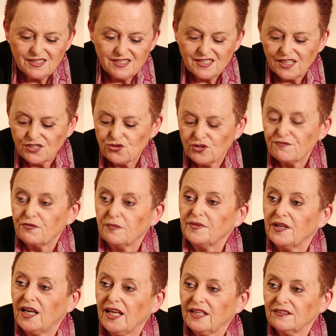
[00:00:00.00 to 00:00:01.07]
it's actually from the
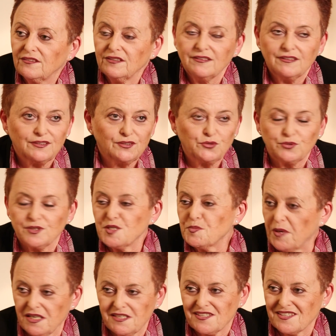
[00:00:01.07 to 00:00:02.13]
land to the
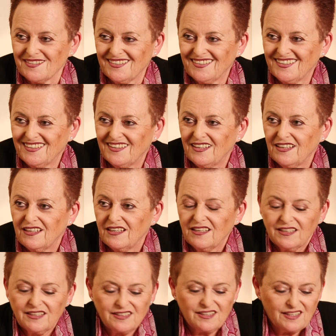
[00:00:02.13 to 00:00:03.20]
space.
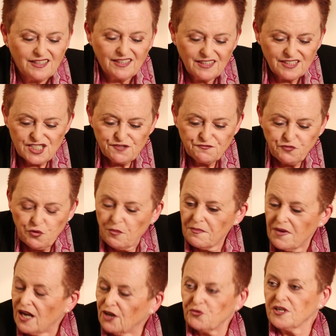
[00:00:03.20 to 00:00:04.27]
It's from
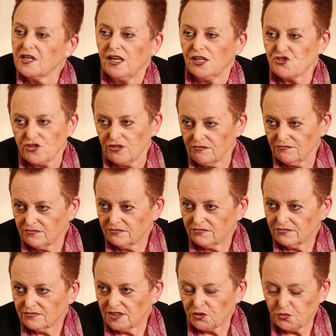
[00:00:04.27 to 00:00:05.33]
agriculture,
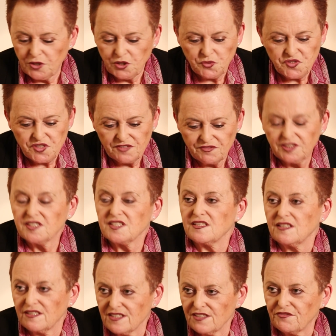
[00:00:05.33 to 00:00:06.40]
that we conceive it
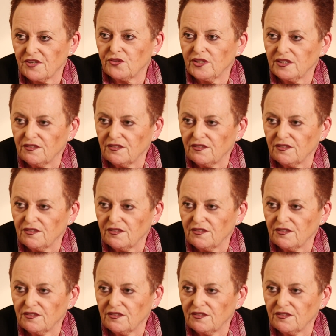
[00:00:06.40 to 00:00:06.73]
as a very